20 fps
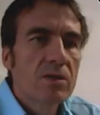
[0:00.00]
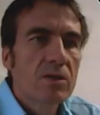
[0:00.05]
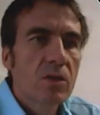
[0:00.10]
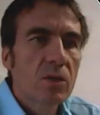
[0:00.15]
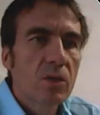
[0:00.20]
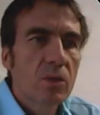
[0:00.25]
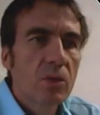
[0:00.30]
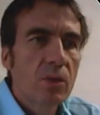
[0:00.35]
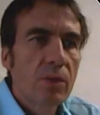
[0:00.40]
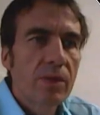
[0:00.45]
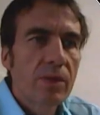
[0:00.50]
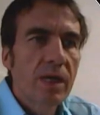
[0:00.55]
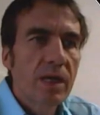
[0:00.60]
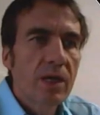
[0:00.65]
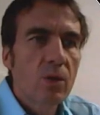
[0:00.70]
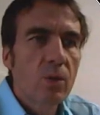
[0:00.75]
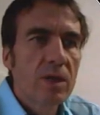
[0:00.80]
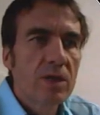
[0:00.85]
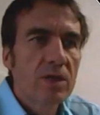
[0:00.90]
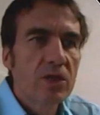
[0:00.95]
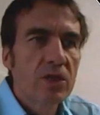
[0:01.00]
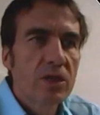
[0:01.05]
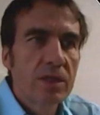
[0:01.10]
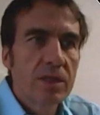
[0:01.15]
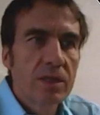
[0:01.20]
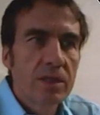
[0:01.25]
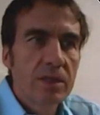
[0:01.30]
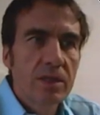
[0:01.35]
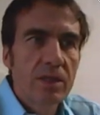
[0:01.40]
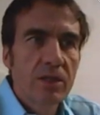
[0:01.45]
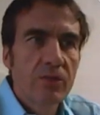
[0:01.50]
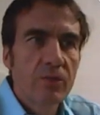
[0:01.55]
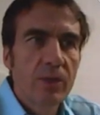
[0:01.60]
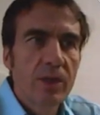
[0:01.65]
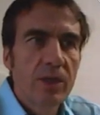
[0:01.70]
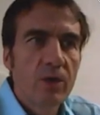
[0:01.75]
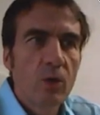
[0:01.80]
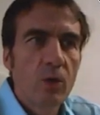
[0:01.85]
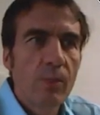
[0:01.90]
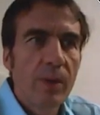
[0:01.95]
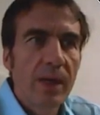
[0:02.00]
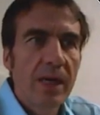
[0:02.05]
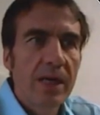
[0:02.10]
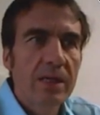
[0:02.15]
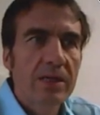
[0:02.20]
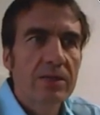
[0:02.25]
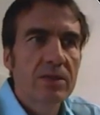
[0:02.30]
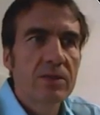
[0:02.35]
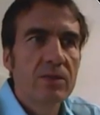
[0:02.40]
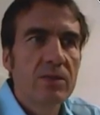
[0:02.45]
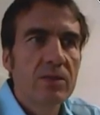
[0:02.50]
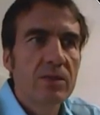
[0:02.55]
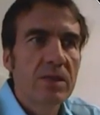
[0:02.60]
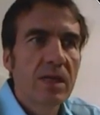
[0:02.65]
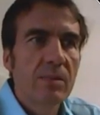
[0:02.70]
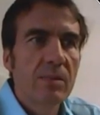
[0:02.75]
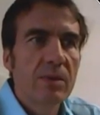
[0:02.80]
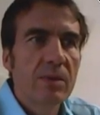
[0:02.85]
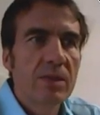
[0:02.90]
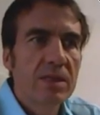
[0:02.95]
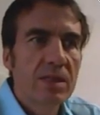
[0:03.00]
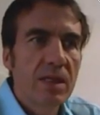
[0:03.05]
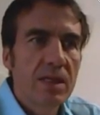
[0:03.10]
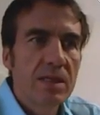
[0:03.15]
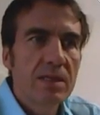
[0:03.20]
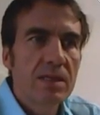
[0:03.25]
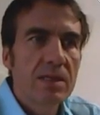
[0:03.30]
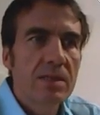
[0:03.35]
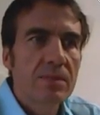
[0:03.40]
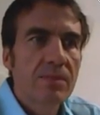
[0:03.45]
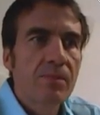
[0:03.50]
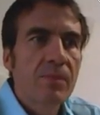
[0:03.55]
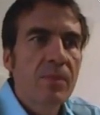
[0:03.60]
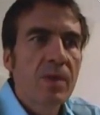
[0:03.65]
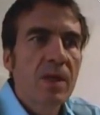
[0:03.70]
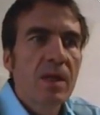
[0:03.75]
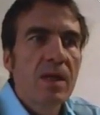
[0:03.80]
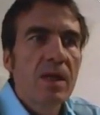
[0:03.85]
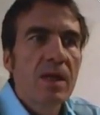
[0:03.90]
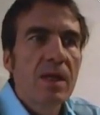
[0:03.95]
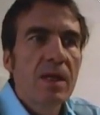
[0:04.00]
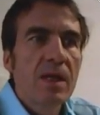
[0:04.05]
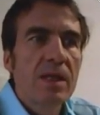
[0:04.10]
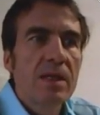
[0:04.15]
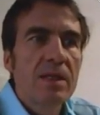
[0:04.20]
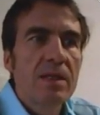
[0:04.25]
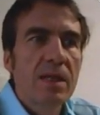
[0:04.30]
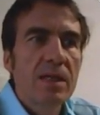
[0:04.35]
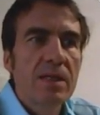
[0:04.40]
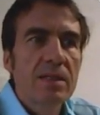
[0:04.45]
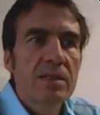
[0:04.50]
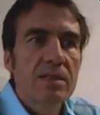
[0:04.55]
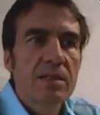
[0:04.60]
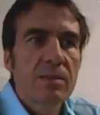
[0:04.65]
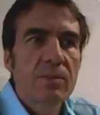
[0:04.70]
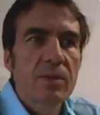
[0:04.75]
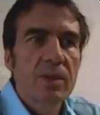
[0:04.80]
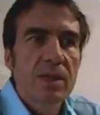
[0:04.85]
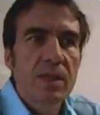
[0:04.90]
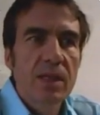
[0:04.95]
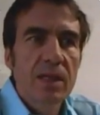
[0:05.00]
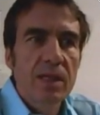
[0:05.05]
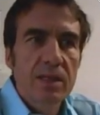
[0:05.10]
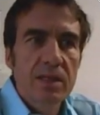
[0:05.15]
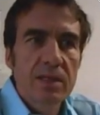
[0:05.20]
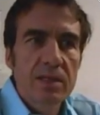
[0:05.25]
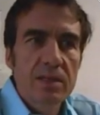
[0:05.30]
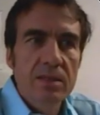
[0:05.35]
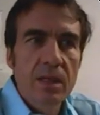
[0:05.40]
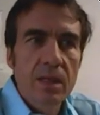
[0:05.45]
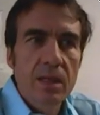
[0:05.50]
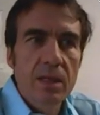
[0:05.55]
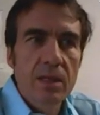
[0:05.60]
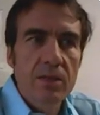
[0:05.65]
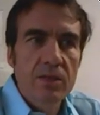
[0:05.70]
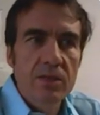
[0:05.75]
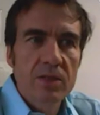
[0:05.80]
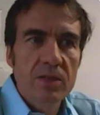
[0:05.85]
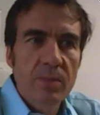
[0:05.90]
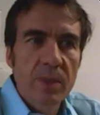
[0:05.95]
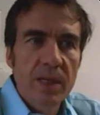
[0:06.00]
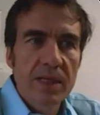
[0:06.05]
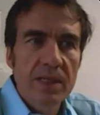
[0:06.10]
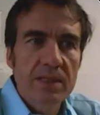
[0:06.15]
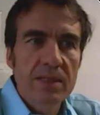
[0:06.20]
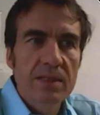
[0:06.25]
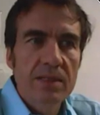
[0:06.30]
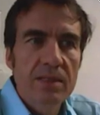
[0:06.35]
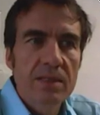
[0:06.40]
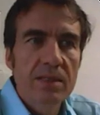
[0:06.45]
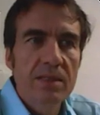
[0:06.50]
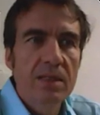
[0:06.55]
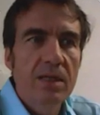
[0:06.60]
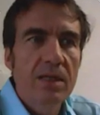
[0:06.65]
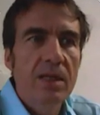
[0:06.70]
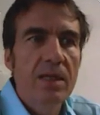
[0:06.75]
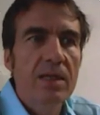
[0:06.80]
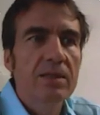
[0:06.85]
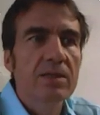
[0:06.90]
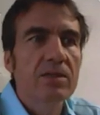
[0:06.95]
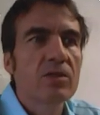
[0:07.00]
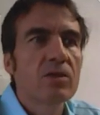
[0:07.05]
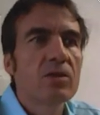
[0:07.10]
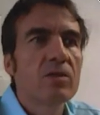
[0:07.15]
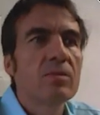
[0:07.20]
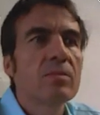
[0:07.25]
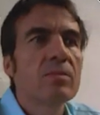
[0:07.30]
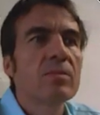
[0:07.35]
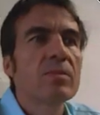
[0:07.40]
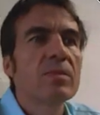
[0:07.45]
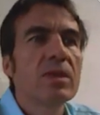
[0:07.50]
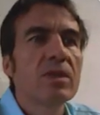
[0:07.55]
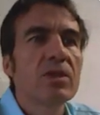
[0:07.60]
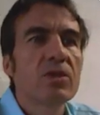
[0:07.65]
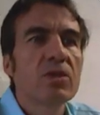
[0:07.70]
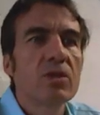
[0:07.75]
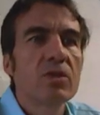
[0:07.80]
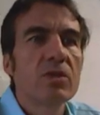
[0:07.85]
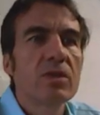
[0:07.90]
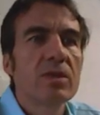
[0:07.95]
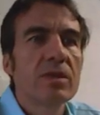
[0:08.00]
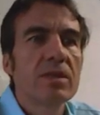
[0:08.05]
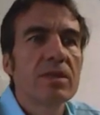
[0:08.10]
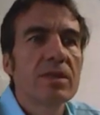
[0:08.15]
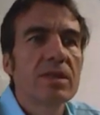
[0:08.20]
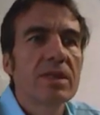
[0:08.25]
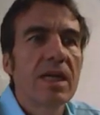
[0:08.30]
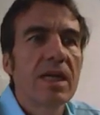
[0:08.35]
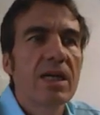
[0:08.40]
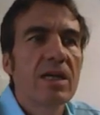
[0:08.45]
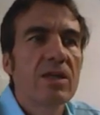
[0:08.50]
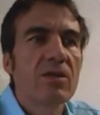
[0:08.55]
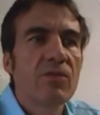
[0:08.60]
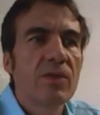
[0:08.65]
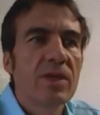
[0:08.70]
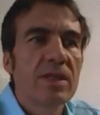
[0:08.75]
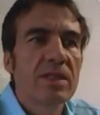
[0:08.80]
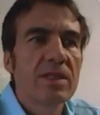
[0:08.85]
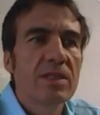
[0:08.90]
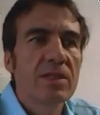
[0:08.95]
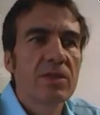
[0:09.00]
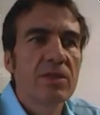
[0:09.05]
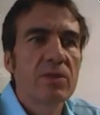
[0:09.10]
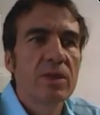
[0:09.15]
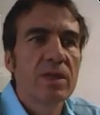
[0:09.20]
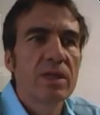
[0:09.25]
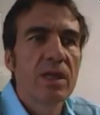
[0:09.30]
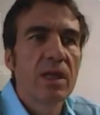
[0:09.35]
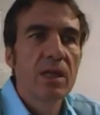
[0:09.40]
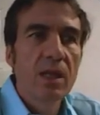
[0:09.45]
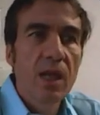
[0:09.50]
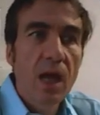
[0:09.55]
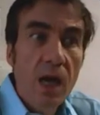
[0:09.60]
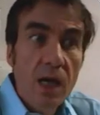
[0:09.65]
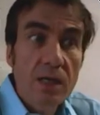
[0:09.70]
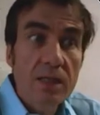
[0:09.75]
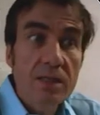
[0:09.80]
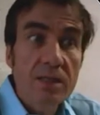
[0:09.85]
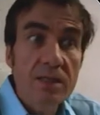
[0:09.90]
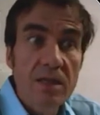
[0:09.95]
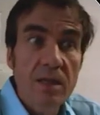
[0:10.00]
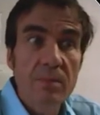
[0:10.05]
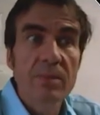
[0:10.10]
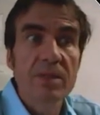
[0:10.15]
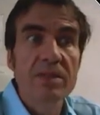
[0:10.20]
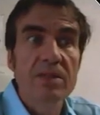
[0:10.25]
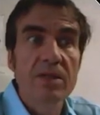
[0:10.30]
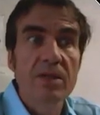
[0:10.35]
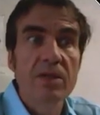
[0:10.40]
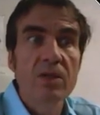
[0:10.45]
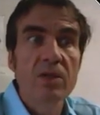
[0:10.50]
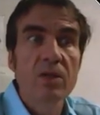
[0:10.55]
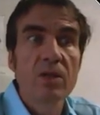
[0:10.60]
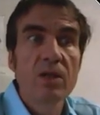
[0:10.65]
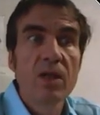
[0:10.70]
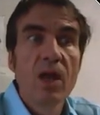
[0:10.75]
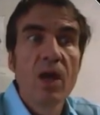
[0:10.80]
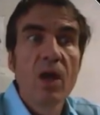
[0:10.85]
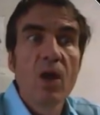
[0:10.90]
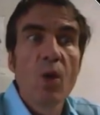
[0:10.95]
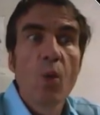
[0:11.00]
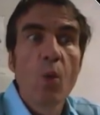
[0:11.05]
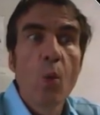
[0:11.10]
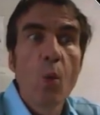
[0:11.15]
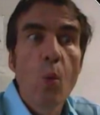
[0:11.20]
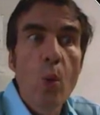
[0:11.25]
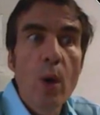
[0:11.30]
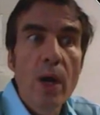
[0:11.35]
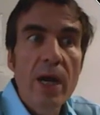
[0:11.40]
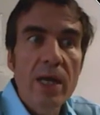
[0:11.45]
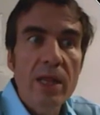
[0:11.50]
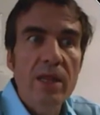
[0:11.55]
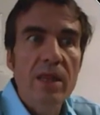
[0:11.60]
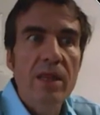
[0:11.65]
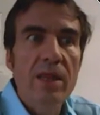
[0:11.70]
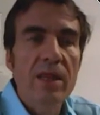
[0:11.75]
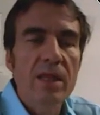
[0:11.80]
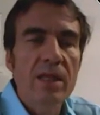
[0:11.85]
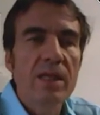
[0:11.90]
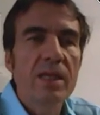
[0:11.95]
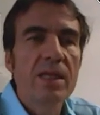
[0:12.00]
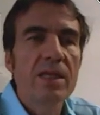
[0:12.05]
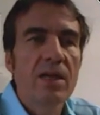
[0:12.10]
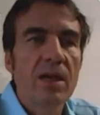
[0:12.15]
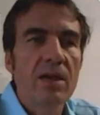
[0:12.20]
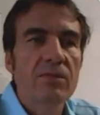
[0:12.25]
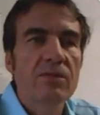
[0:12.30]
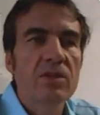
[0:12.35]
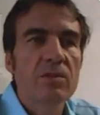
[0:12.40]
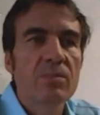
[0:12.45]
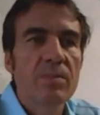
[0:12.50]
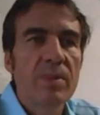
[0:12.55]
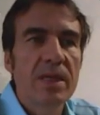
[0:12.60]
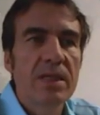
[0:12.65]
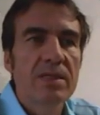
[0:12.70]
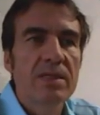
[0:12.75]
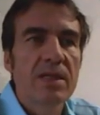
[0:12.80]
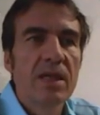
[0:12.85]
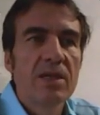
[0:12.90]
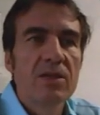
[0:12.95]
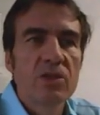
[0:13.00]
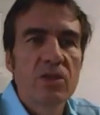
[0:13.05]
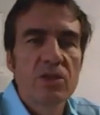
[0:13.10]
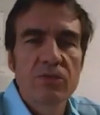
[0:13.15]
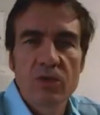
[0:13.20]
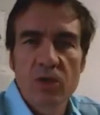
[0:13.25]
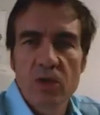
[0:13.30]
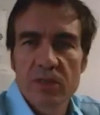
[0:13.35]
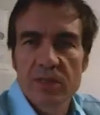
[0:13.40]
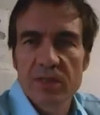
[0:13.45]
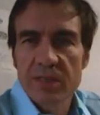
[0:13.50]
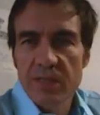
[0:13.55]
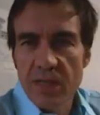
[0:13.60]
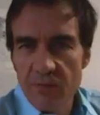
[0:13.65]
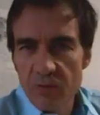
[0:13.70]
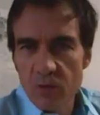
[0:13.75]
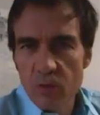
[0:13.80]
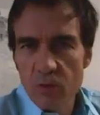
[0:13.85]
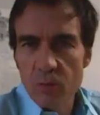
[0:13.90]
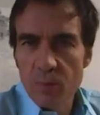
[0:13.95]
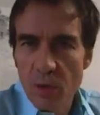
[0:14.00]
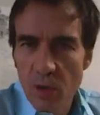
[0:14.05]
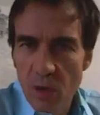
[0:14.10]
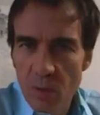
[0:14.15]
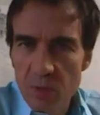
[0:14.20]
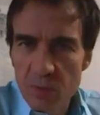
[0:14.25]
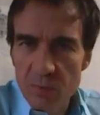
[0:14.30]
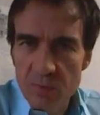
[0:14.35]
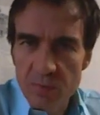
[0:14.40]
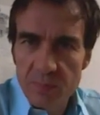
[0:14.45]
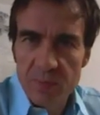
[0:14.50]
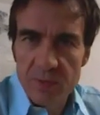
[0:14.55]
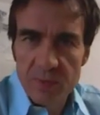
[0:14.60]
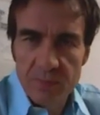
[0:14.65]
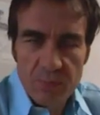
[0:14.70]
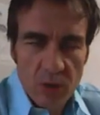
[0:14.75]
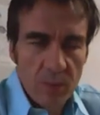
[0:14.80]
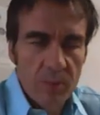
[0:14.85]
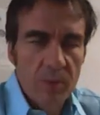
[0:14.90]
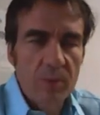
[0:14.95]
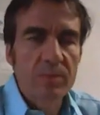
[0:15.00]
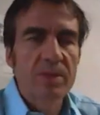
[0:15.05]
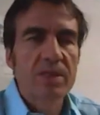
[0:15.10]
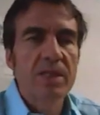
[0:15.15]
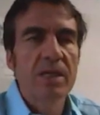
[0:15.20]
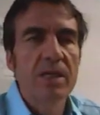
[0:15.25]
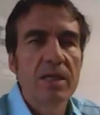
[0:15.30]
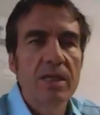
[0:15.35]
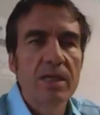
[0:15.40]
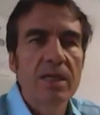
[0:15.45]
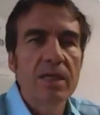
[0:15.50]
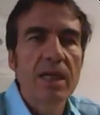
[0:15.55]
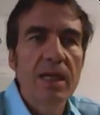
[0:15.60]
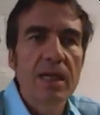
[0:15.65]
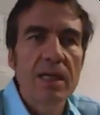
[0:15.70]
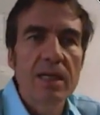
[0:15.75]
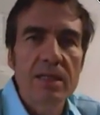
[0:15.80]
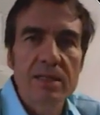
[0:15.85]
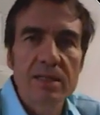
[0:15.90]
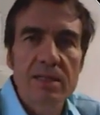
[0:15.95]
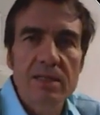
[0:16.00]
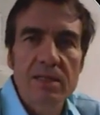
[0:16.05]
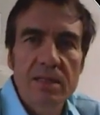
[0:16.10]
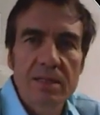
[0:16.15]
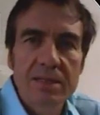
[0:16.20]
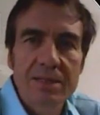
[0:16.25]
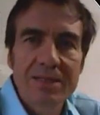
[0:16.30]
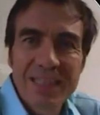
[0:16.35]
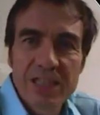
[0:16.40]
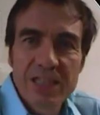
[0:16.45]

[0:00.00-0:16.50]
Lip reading: So that question, if we go back to Simon Says, It has something like this: clear a space in the classroom. The children stand facing you in a large semicircle with enough space. So you've got several problems there as